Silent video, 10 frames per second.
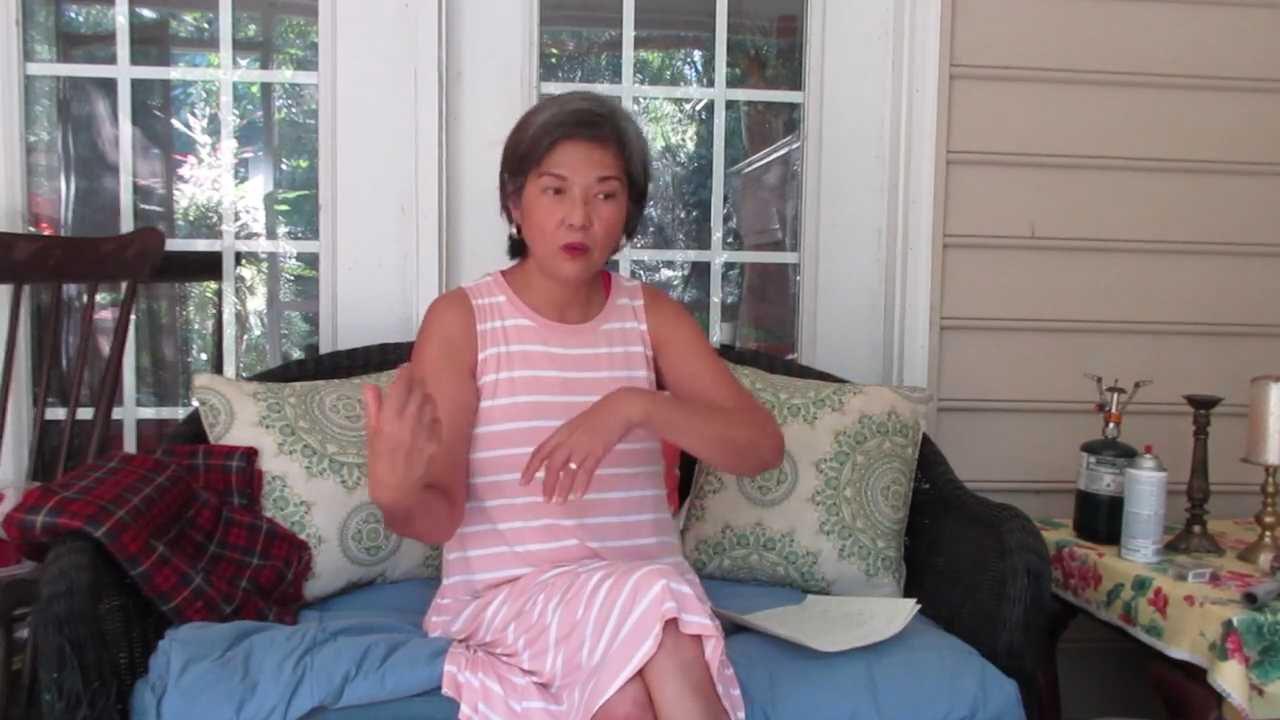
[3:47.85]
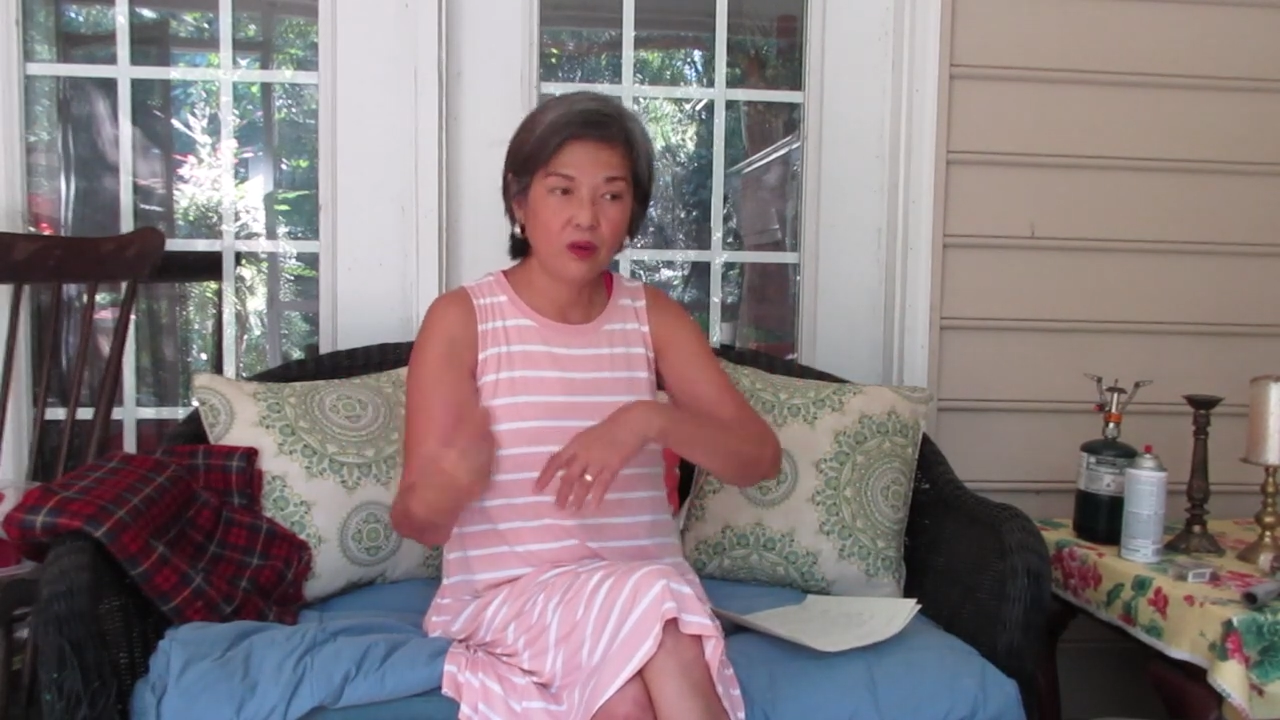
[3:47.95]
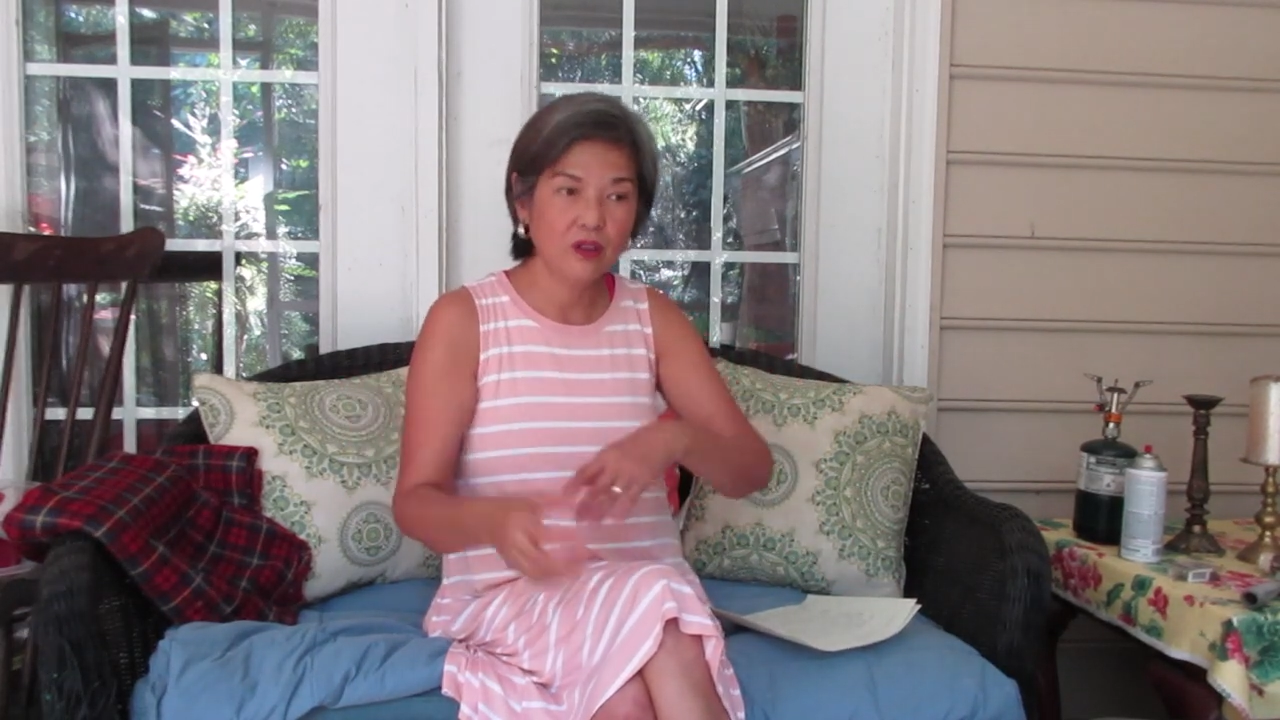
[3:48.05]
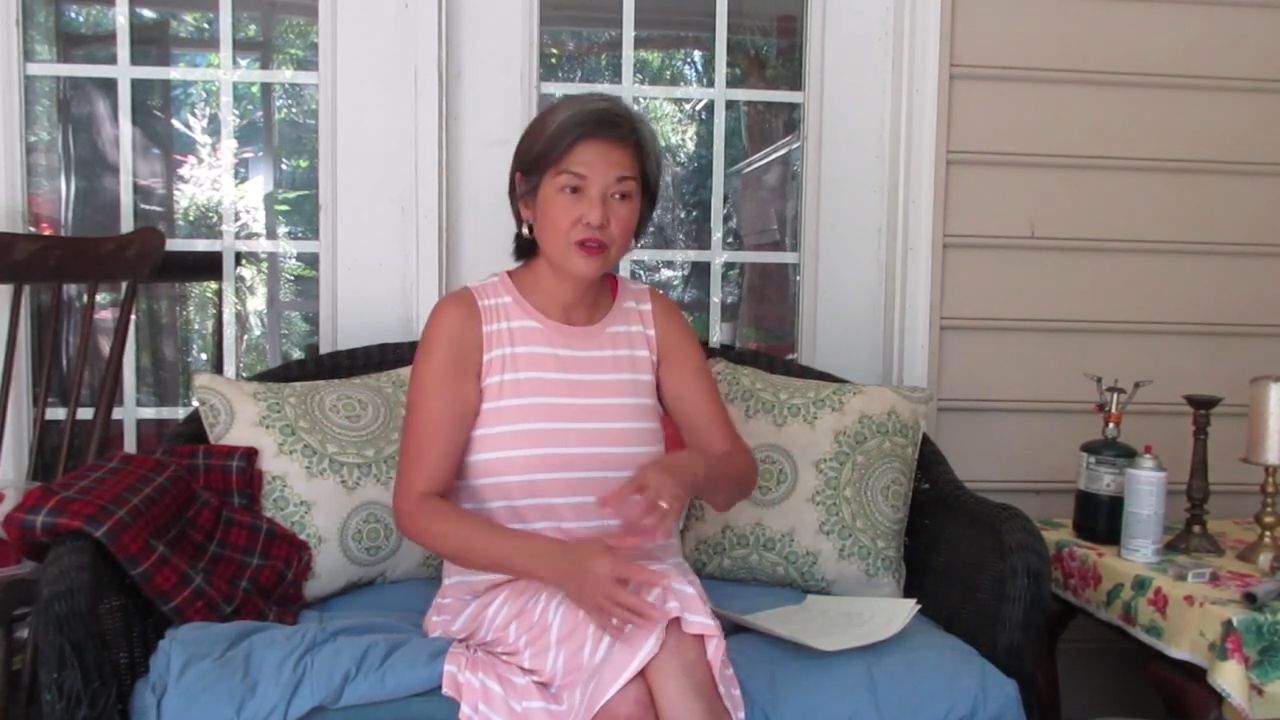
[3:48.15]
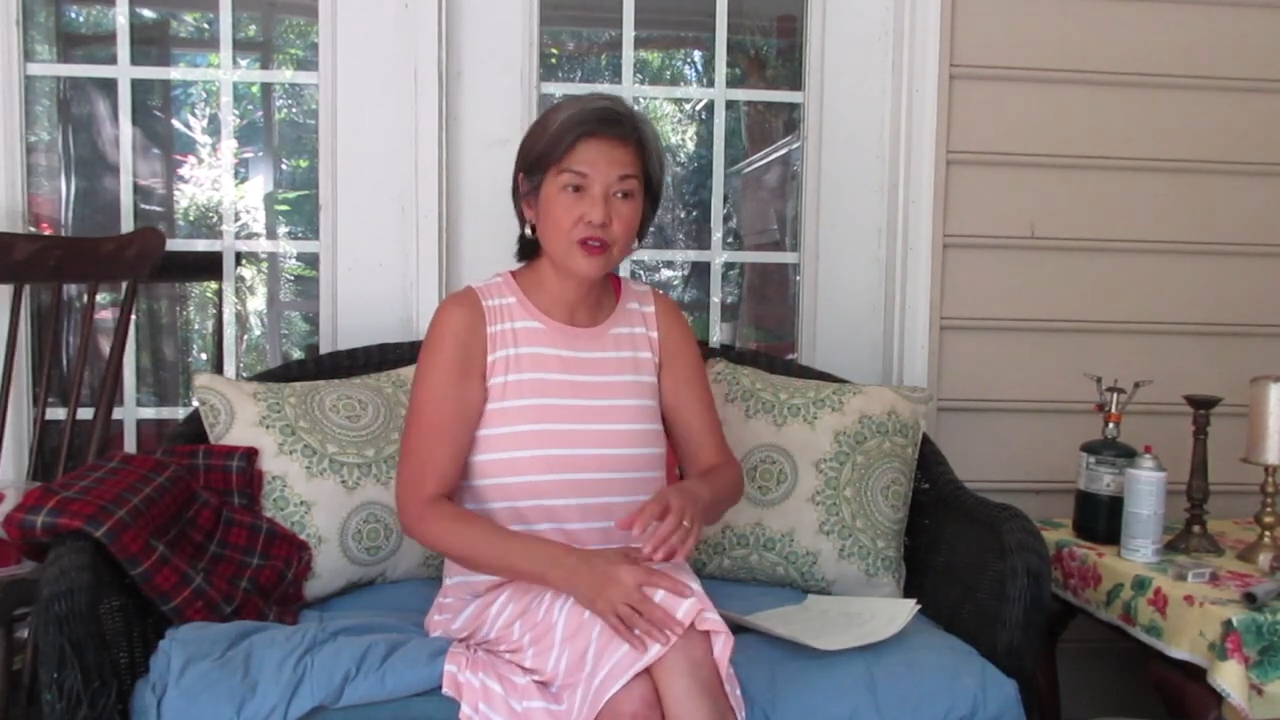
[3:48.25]

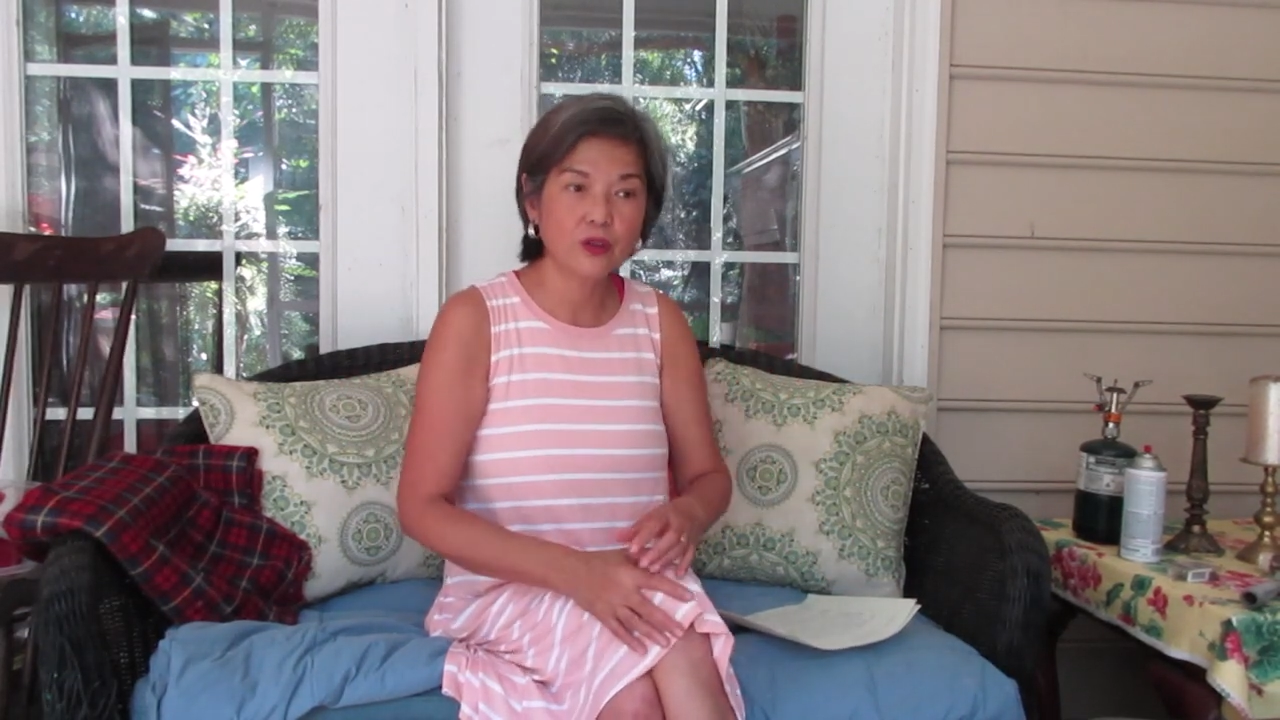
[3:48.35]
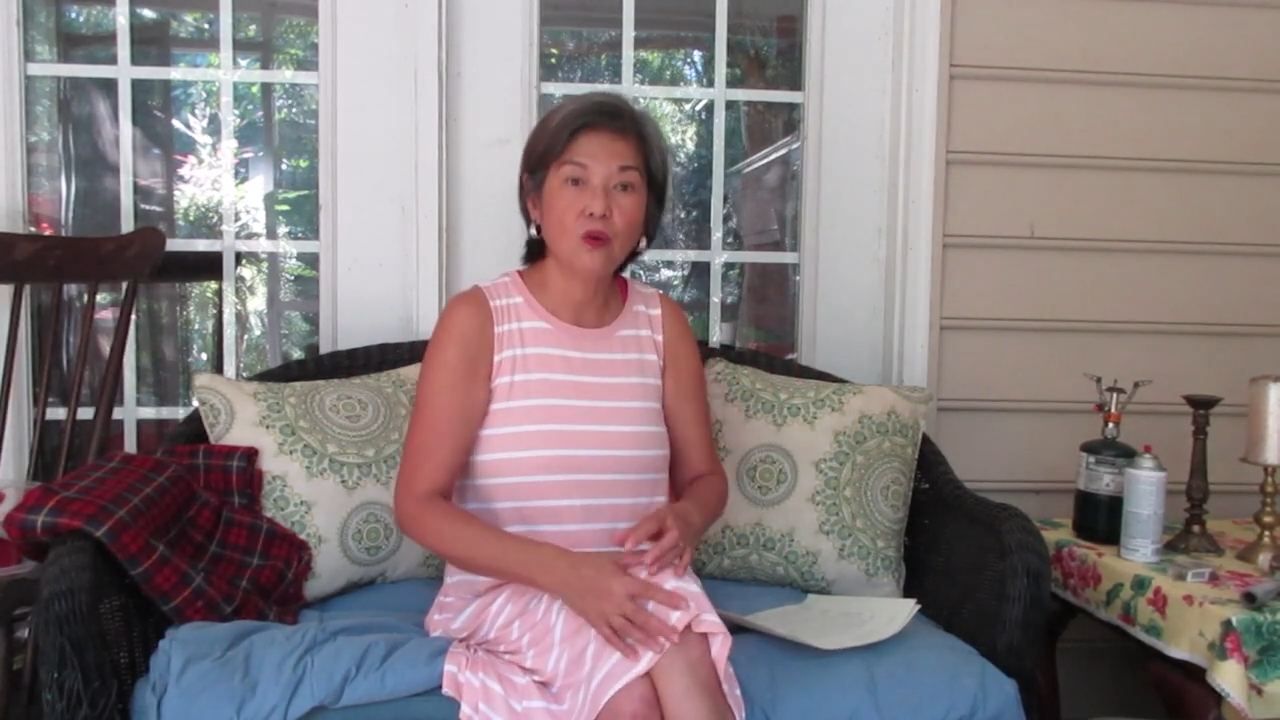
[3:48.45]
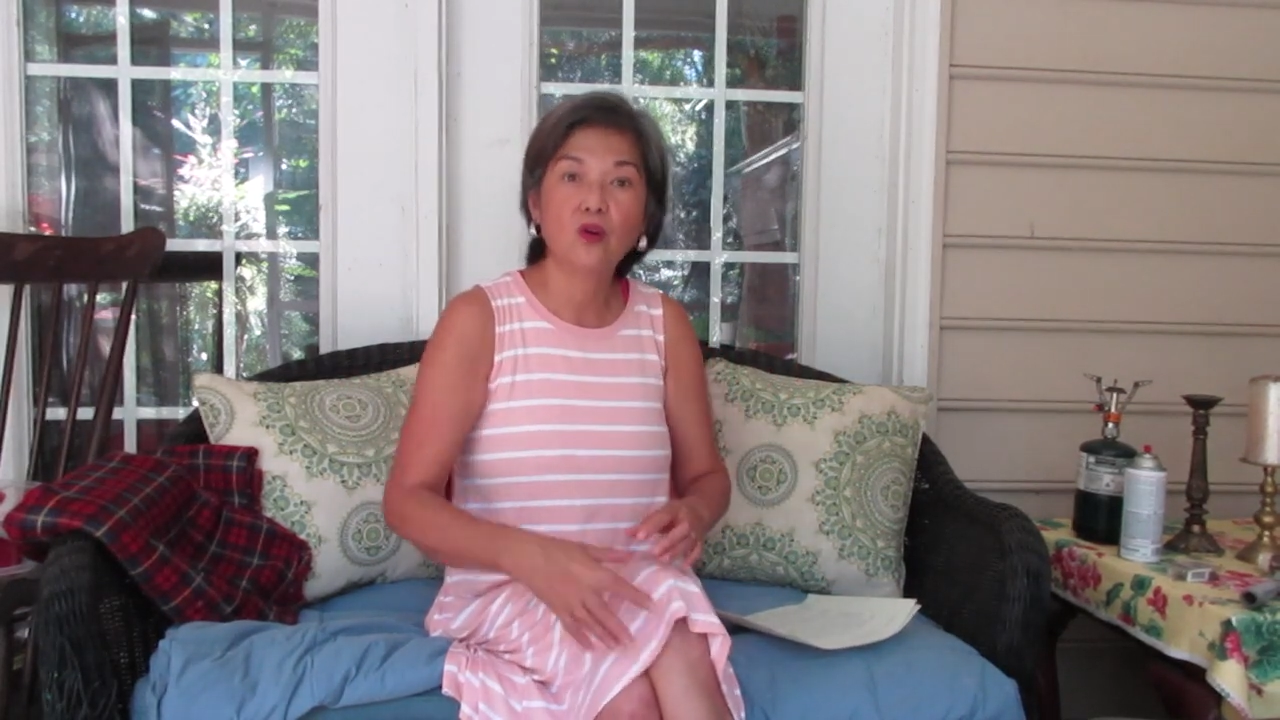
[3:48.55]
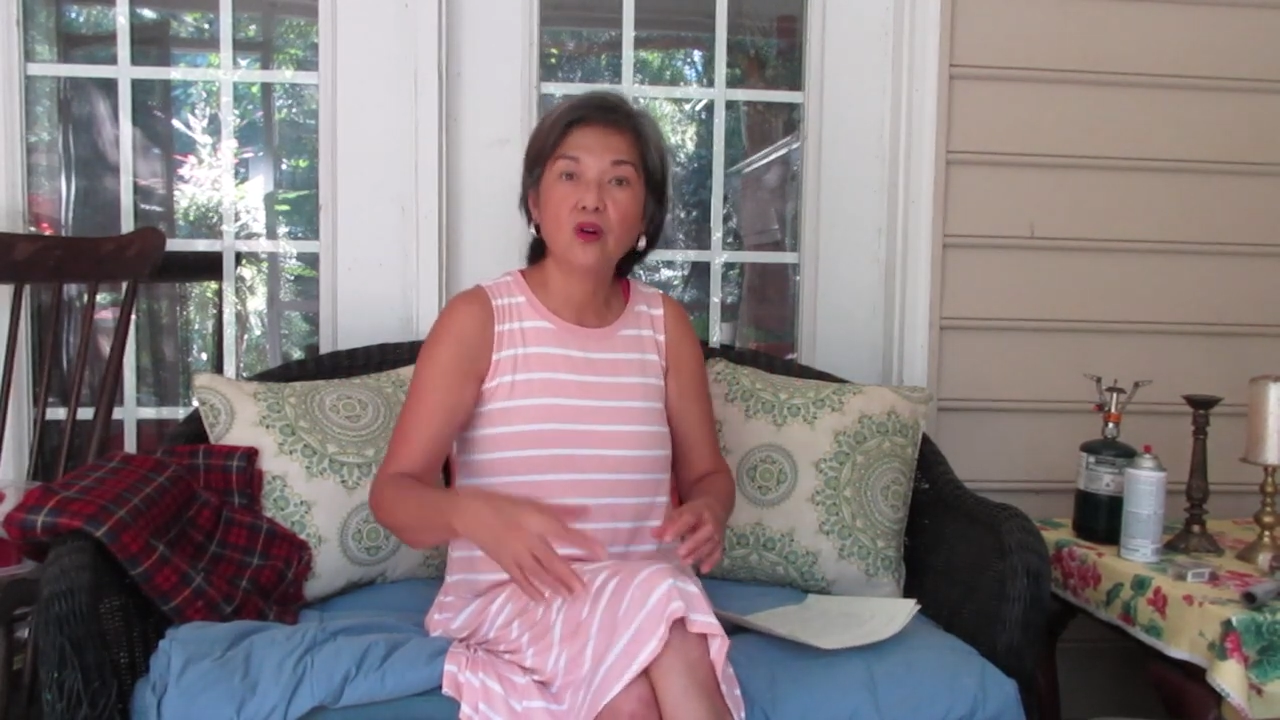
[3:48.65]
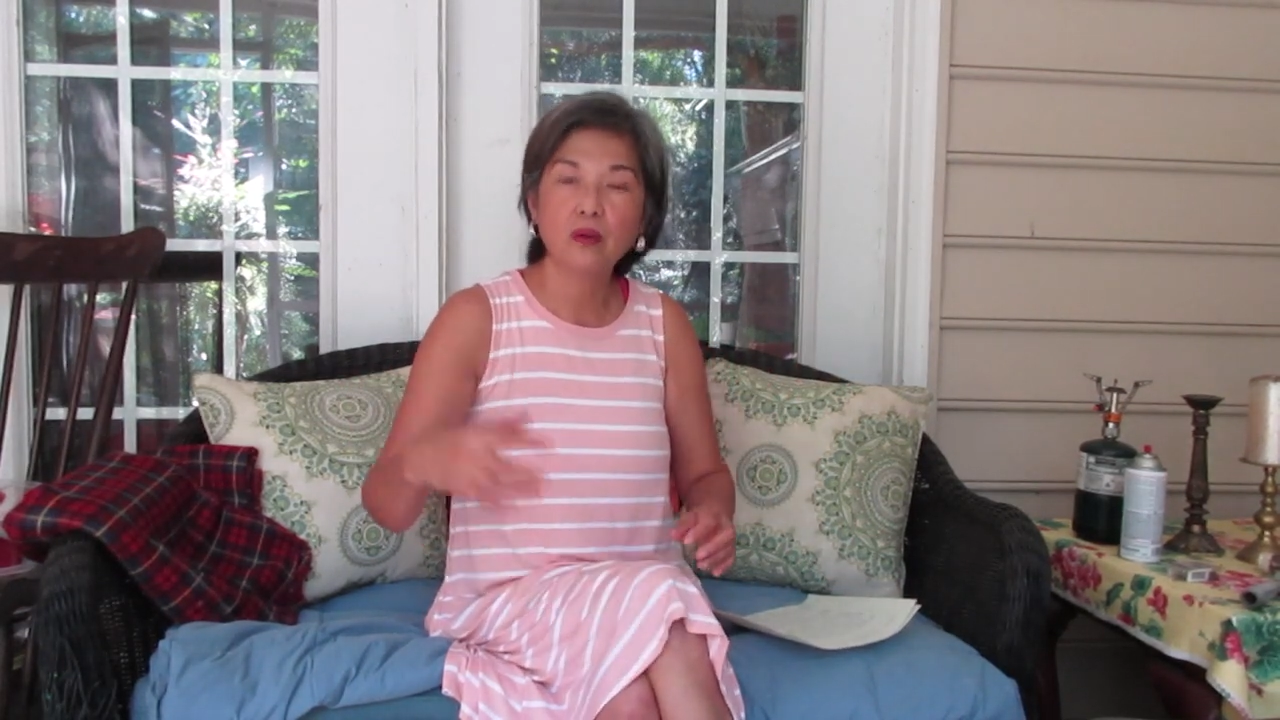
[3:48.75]
worlds
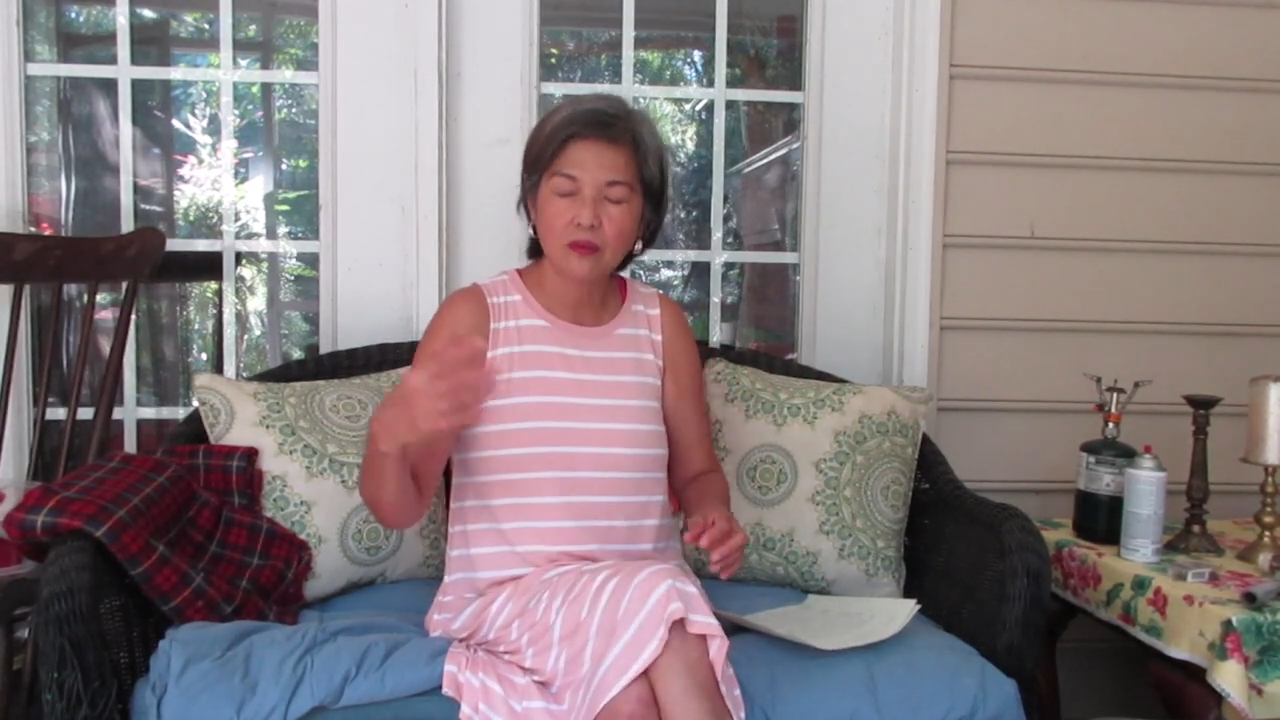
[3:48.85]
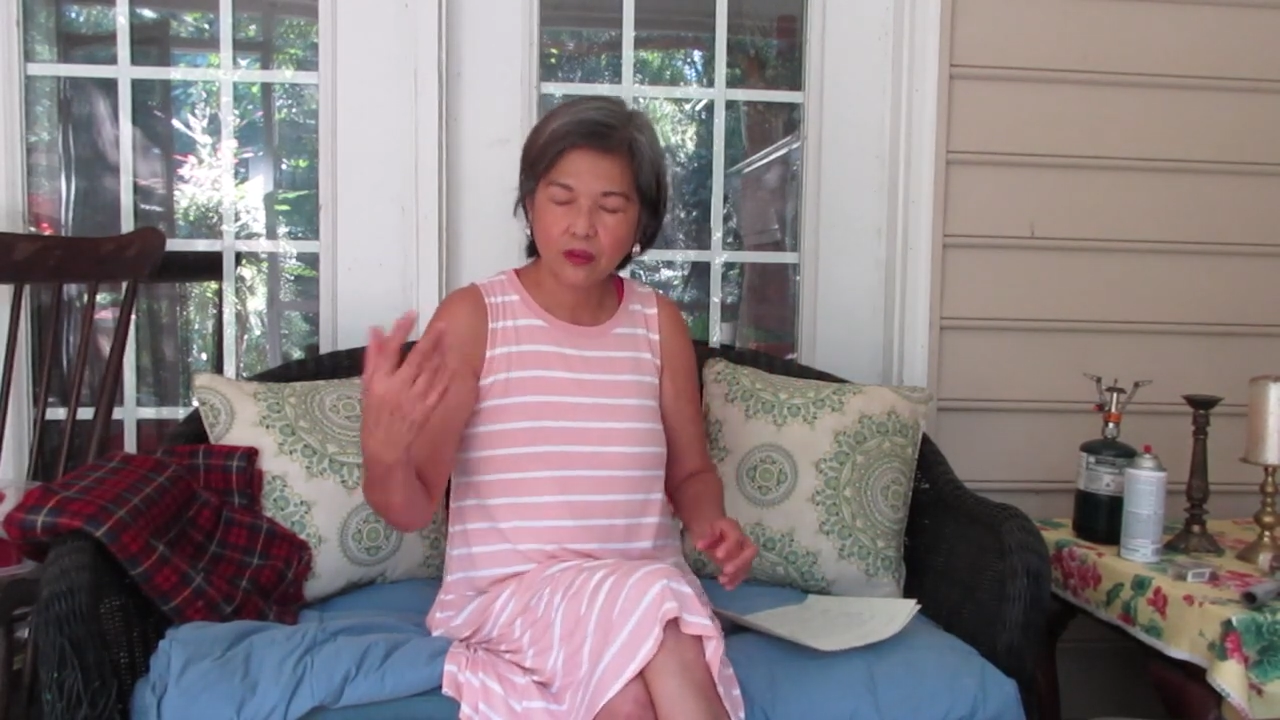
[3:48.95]
or